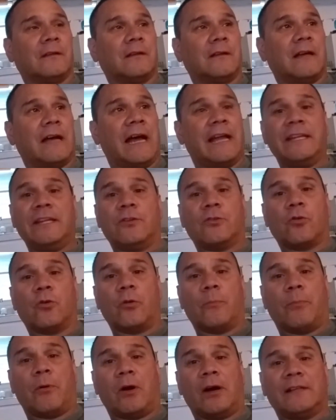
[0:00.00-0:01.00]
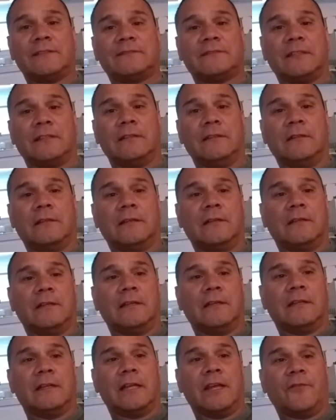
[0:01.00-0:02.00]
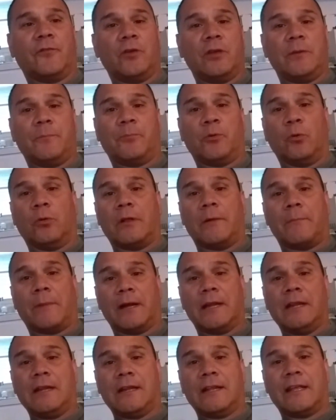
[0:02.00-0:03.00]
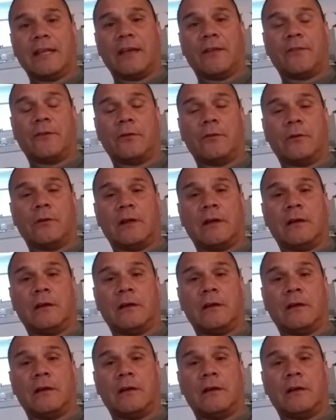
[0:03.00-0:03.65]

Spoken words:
I need to go to Boston. If we pool our money together,